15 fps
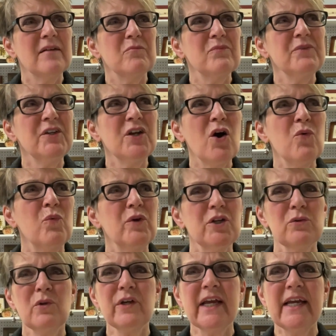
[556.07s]
you know, when
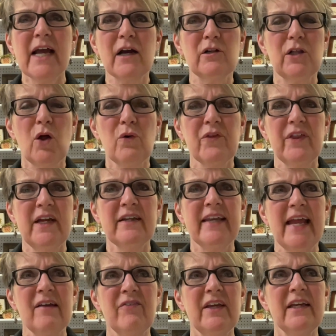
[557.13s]
you're looking at clothing,
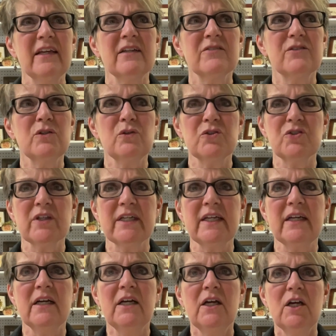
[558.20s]
navy is usually